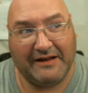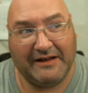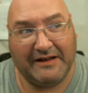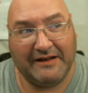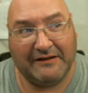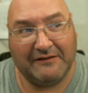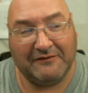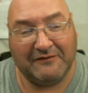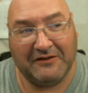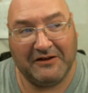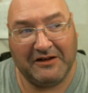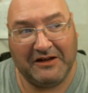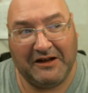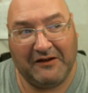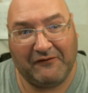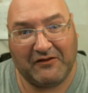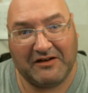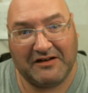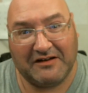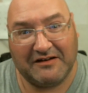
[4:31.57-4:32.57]
and
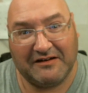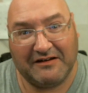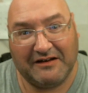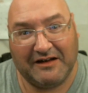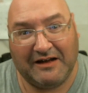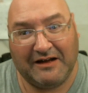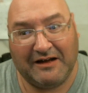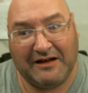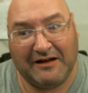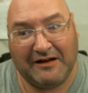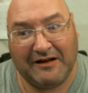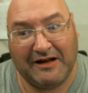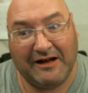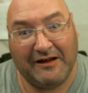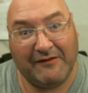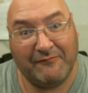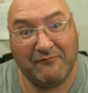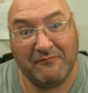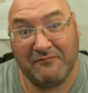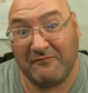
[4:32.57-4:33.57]
Lyft, uh,
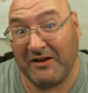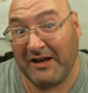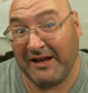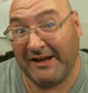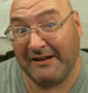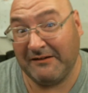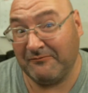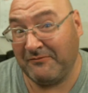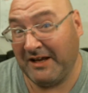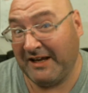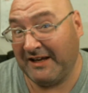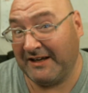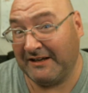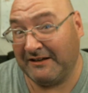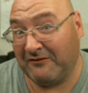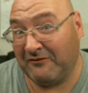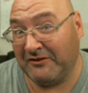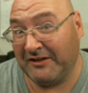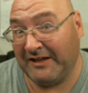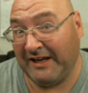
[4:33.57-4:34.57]
I'm eight, making
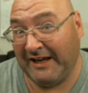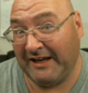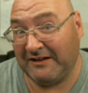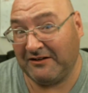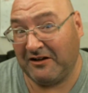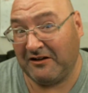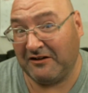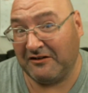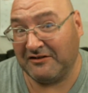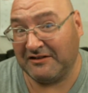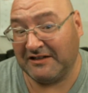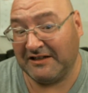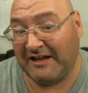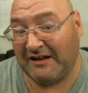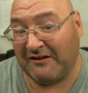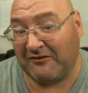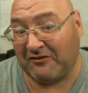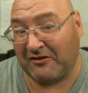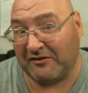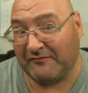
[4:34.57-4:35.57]
only eight dollars an
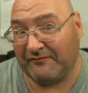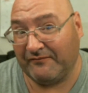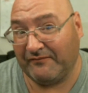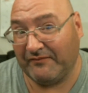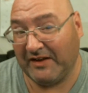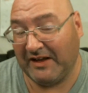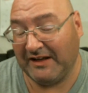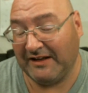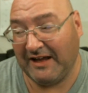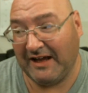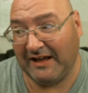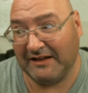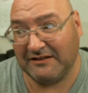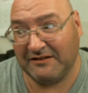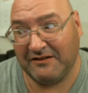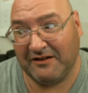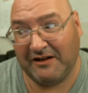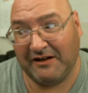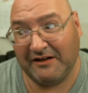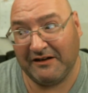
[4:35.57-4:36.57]
hour, and that's
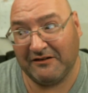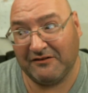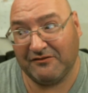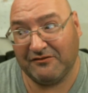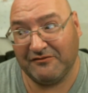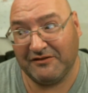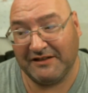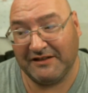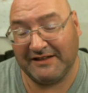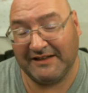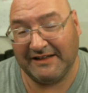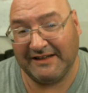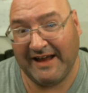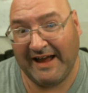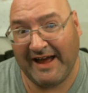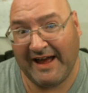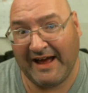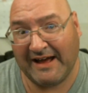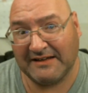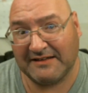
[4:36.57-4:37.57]
not including the
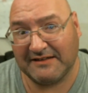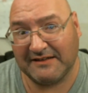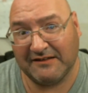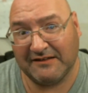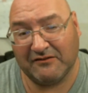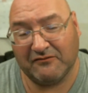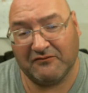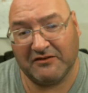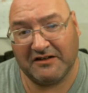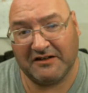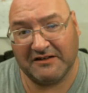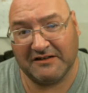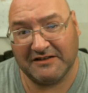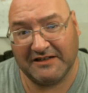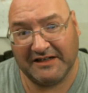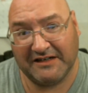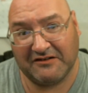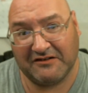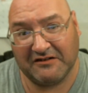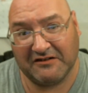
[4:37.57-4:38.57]
gas and the wear and
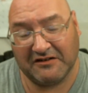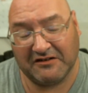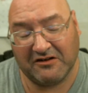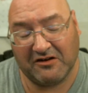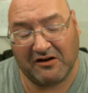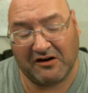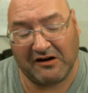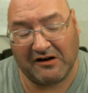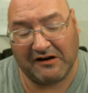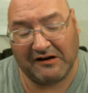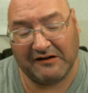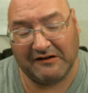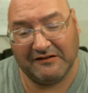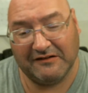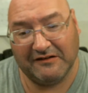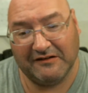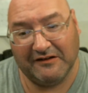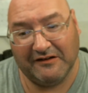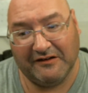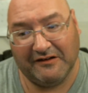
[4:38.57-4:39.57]
tear in the car.
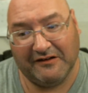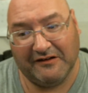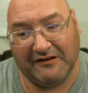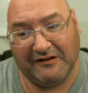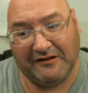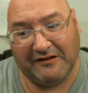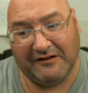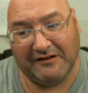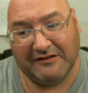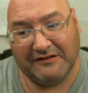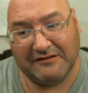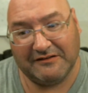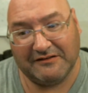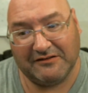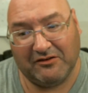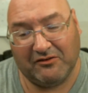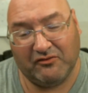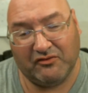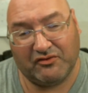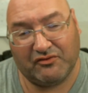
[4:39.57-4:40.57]

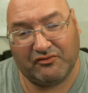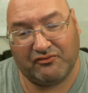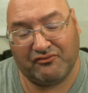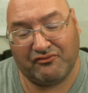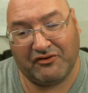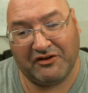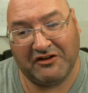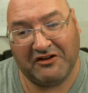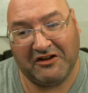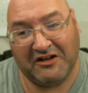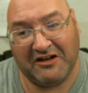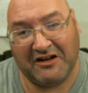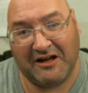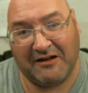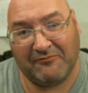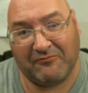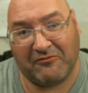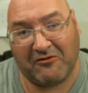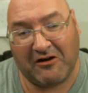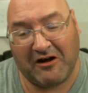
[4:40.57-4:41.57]
So it's really
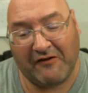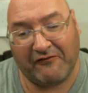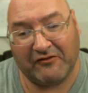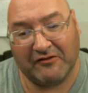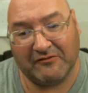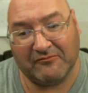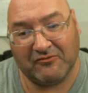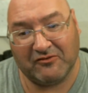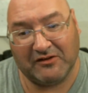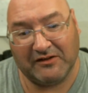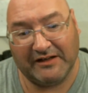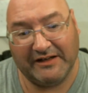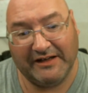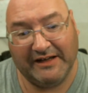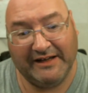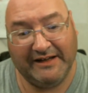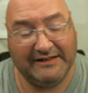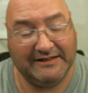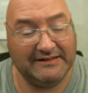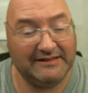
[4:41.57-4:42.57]
not profitable.
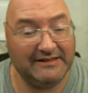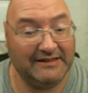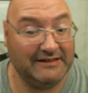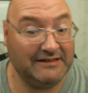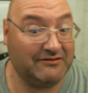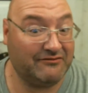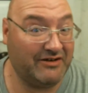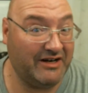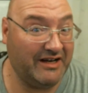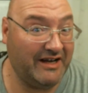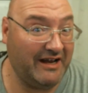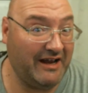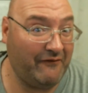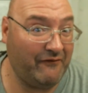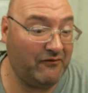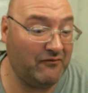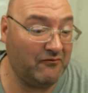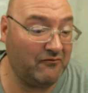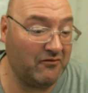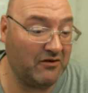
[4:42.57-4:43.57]
It it's great
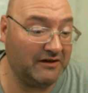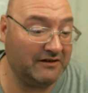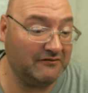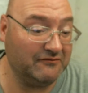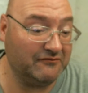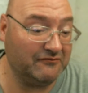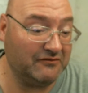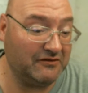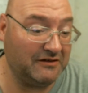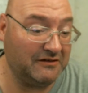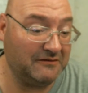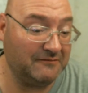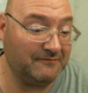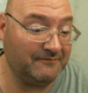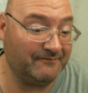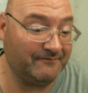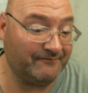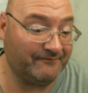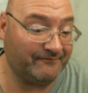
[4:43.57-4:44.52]
if you want to um,